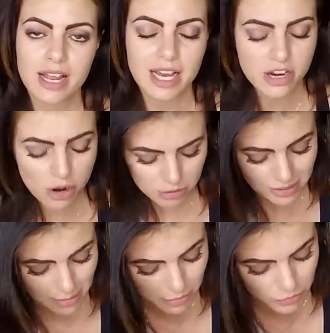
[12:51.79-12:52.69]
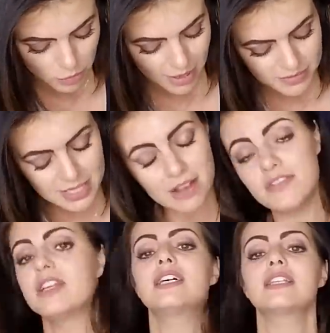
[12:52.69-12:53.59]
And I know some of you have
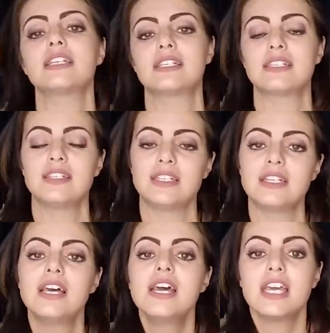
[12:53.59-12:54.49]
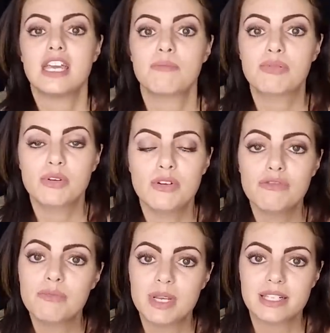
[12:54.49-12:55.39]
definitely seen
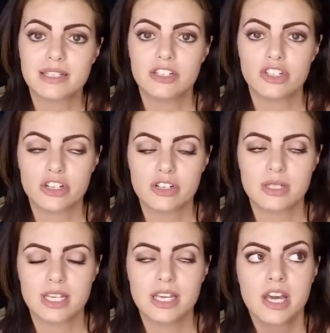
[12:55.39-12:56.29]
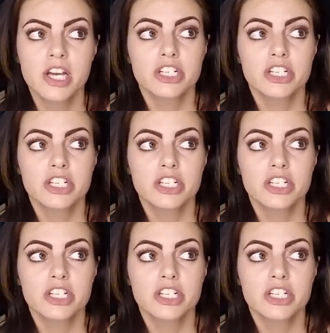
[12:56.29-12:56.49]
improvements in Jersey.